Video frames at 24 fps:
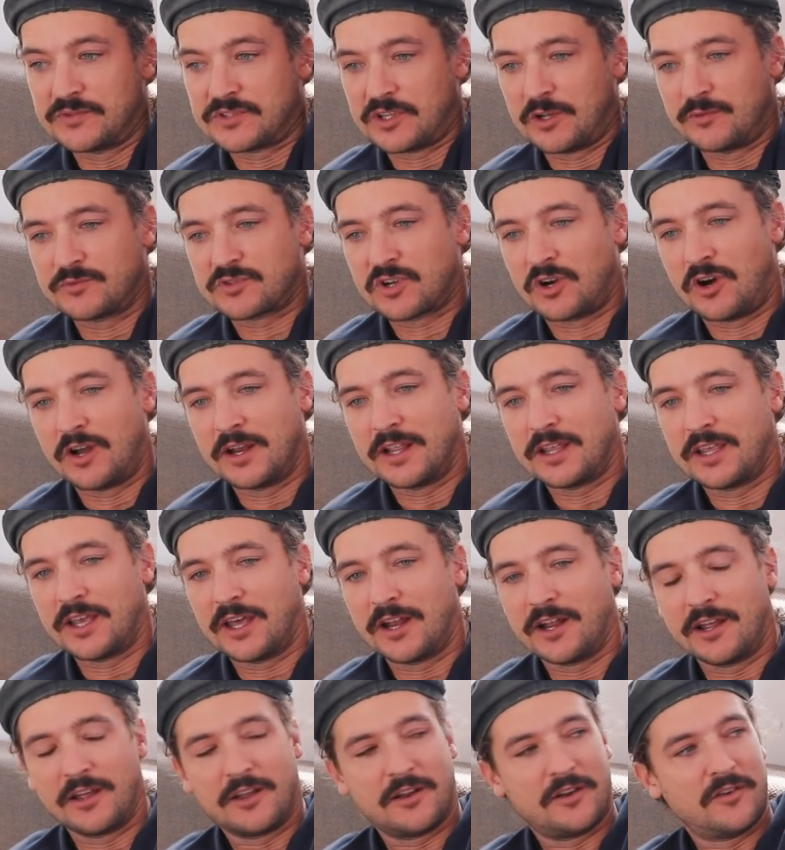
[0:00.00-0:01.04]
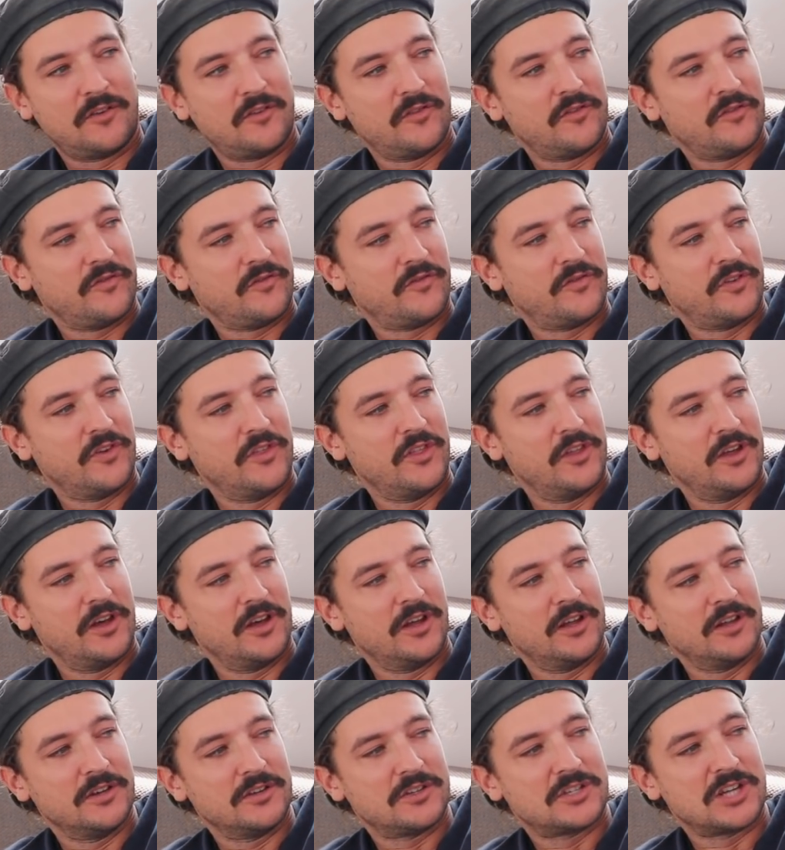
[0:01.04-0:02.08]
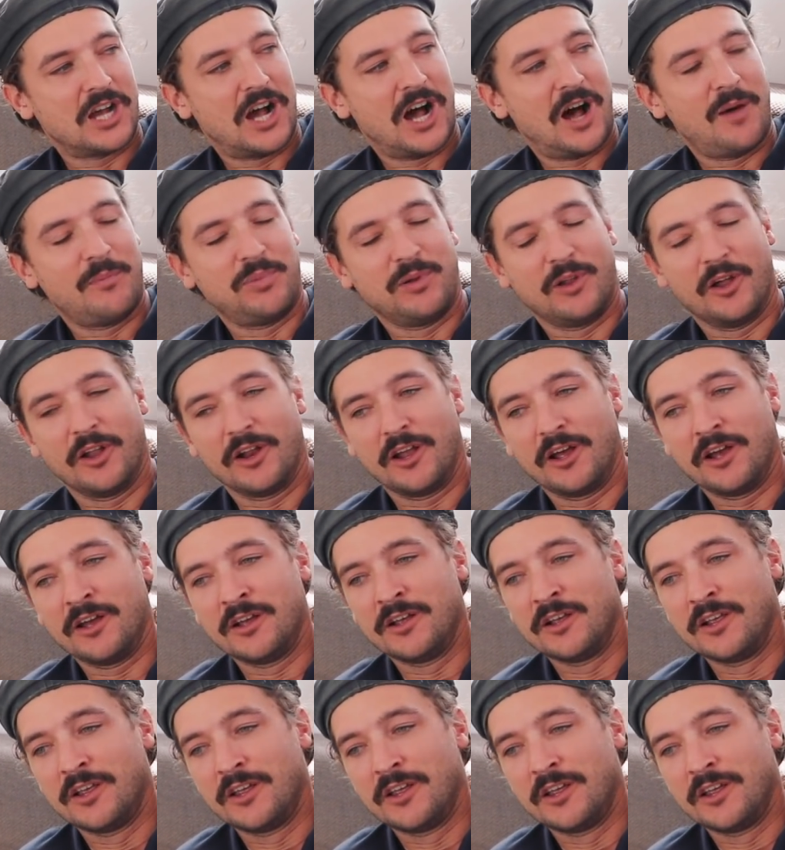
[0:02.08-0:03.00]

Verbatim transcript: so I'm trying to get it for the chart plotter,